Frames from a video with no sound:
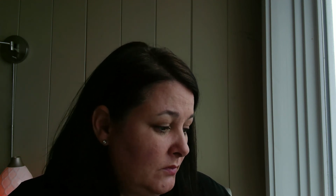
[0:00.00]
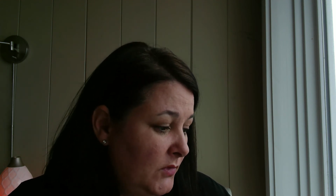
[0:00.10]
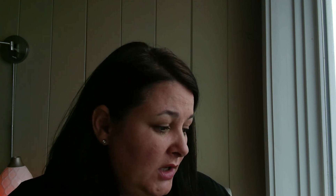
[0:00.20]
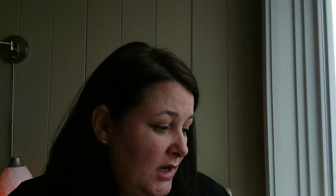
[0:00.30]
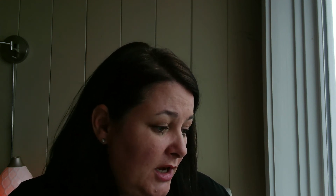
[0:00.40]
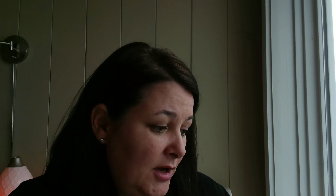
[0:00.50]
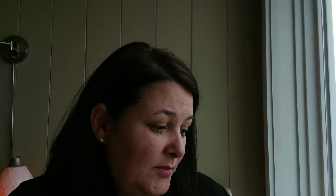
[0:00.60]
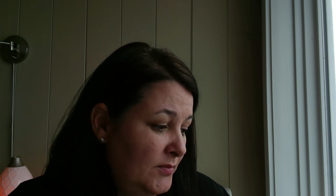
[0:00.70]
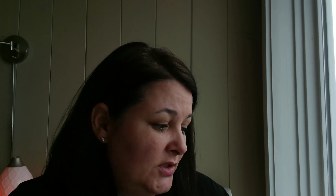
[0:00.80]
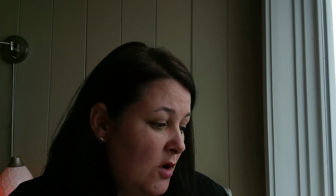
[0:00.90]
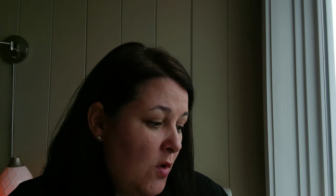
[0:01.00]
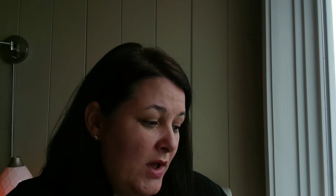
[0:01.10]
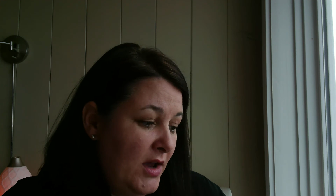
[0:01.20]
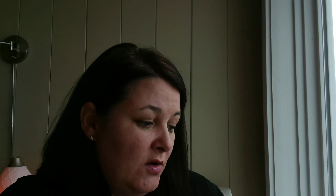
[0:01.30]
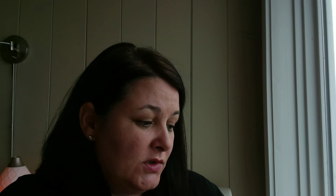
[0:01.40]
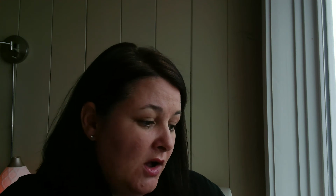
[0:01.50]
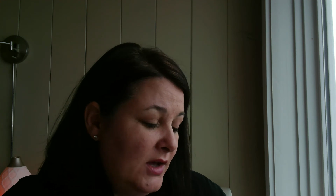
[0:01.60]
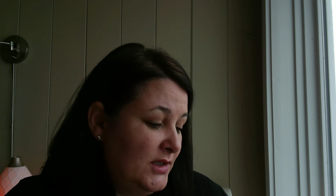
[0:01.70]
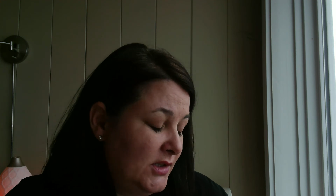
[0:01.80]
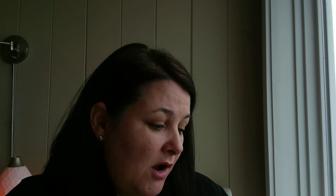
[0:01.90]
So it goes
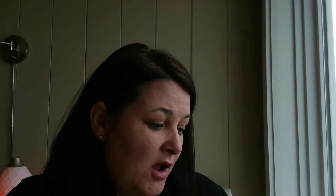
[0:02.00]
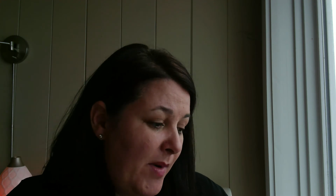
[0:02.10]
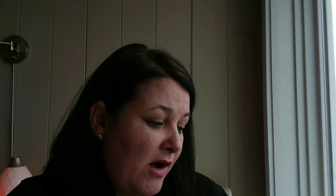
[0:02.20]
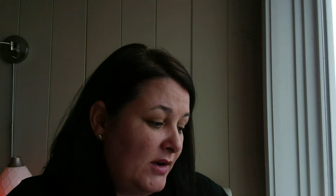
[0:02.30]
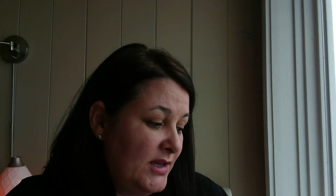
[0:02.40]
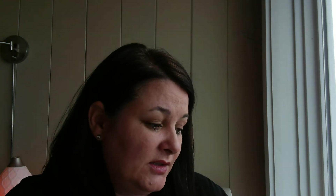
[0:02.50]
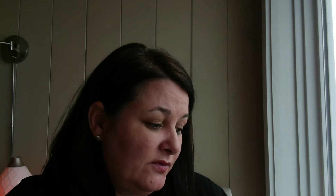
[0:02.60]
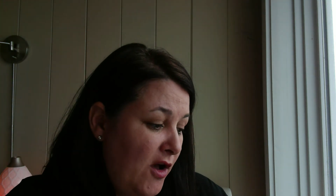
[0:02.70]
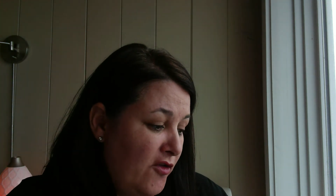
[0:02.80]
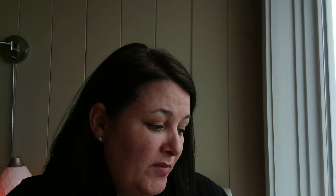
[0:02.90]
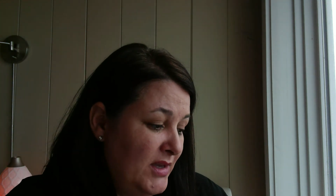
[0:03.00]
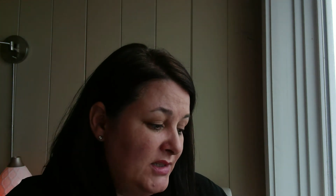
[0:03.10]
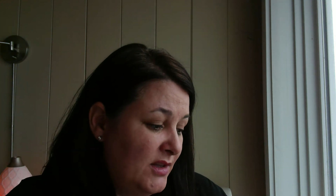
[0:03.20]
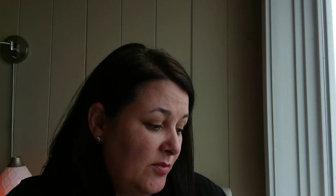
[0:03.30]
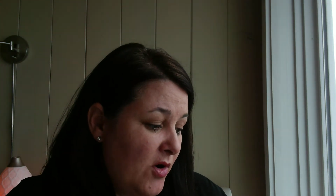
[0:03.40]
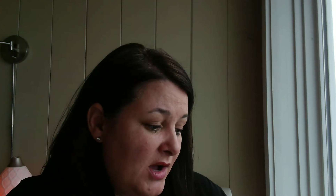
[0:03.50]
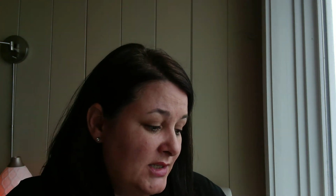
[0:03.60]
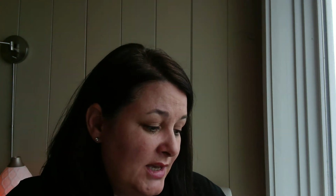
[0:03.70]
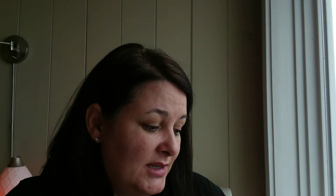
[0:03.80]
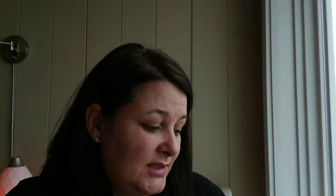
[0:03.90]
on to talk about his involvement in the
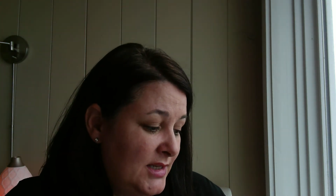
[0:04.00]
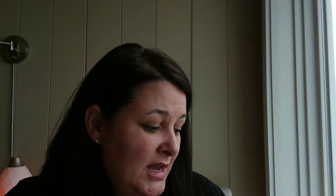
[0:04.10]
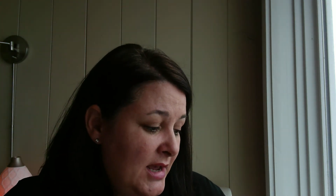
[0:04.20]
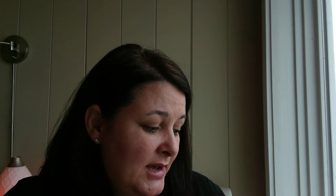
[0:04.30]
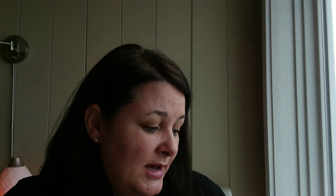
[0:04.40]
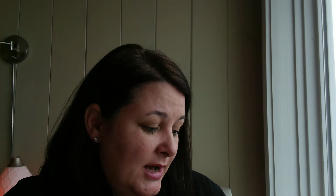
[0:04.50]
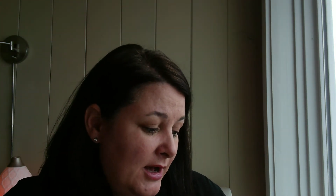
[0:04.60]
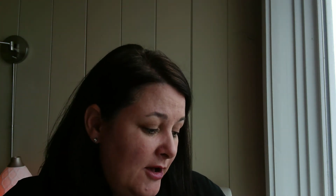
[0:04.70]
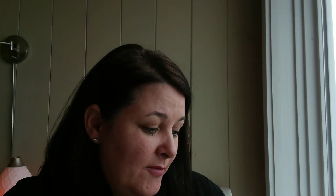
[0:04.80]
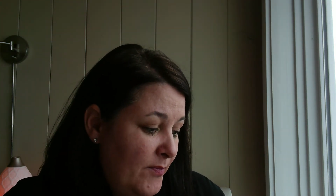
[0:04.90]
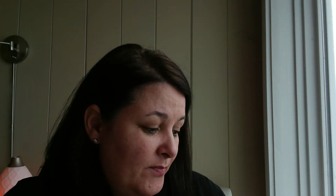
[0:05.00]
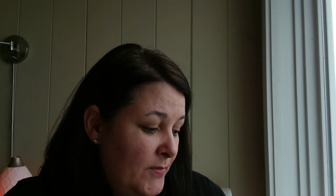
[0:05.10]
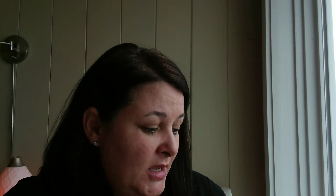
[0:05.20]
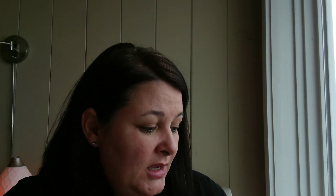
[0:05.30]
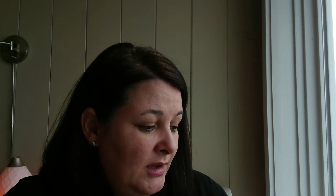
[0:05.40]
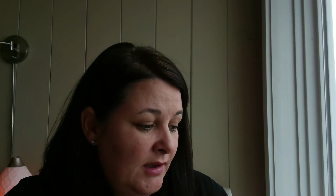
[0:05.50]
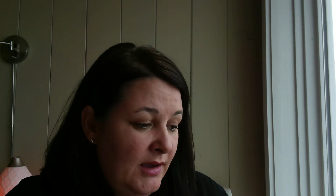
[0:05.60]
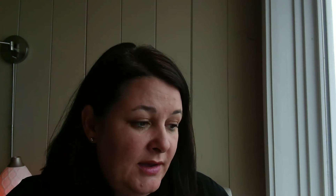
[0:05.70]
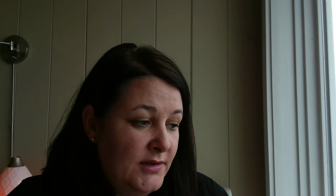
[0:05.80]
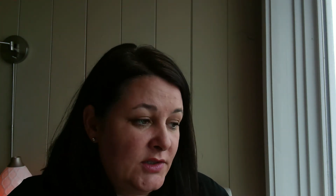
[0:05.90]
process, and
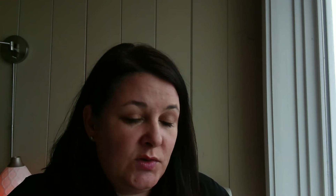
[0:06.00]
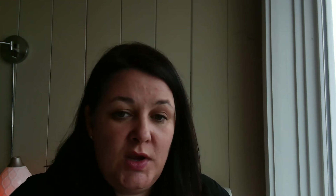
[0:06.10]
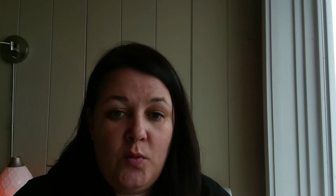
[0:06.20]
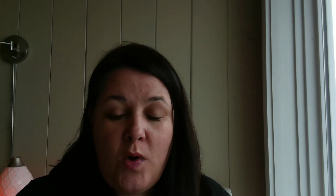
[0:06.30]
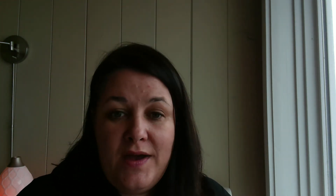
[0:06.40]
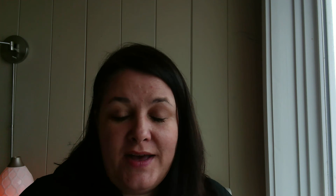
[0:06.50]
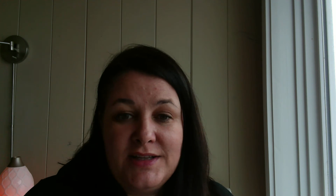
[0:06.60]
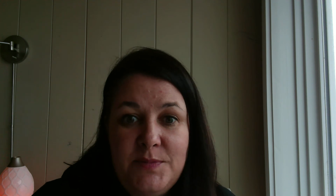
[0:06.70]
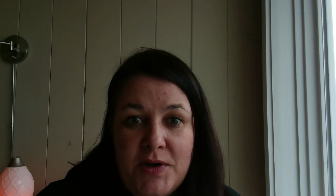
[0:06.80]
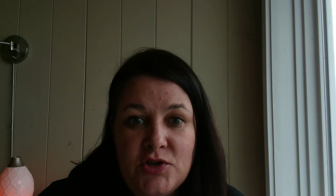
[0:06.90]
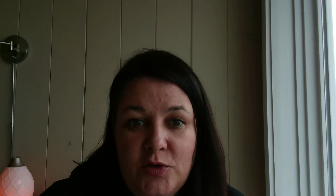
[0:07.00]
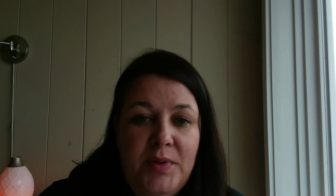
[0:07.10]
why that's special.